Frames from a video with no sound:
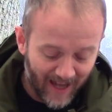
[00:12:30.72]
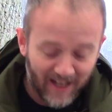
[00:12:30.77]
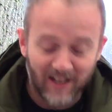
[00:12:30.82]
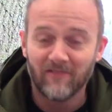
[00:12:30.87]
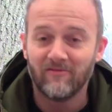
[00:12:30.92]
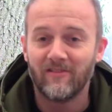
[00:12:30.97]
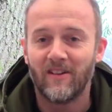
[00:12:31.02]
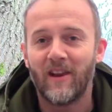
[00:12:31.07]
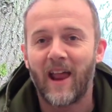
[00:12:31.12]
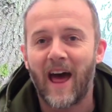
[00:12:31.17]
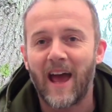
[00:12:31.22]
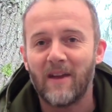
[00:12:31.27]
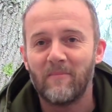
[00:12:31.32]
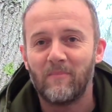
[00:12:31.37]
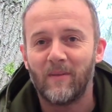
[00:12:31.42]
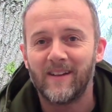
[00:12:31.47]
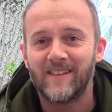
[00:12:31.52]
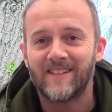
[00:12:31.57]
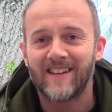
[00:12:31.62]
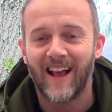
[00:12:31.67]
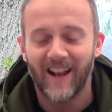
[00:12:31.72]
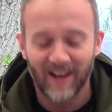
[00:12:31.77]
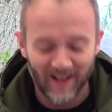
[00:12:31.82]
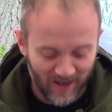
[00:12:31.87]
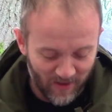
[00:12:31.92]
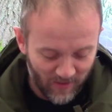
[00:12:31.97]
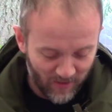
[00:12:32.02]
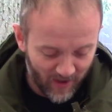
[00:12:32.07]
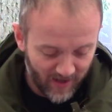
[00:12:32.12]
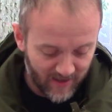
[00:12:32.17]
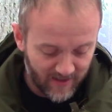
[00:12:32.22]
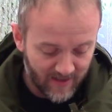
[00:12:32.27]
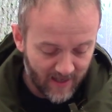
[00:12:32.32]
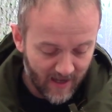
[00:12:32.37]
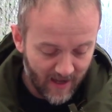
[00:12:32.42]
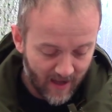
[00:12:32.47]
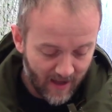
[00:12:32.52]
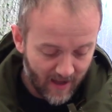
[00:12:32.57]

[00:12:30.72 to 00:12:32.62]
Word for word: I can reliably tell you that